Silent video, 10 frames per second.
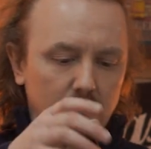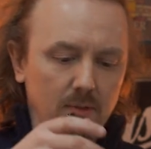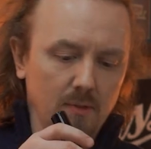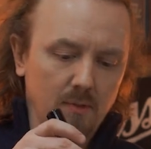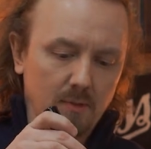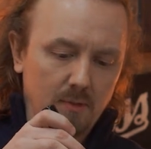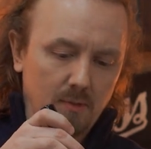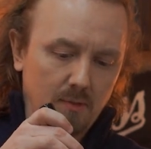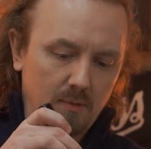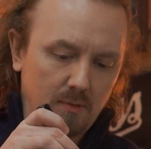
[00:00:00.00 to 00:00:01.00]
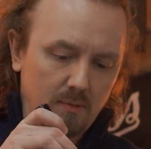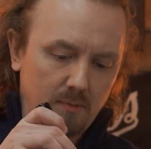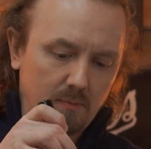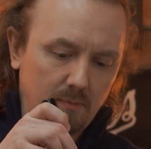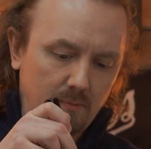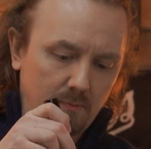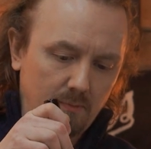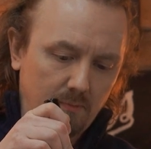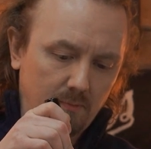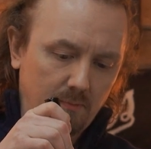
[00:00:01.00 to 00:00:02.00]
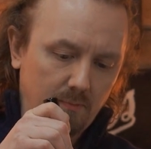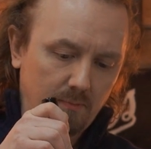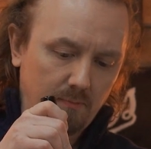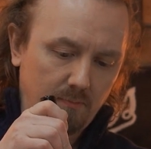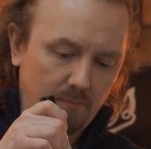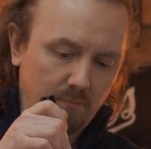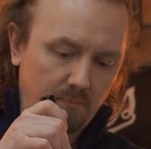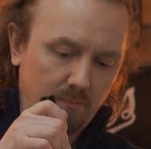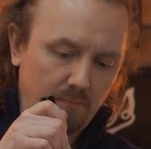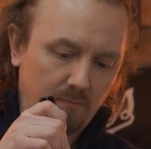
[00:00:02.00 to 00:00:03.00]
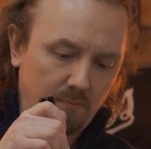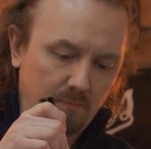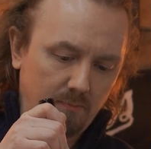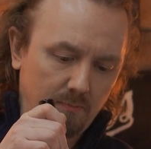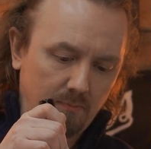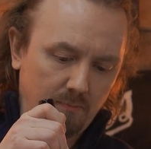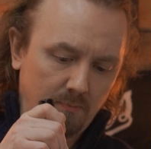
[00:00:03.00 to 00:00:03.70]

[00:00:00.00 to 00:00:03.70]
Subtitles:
No one is speaking in this clip.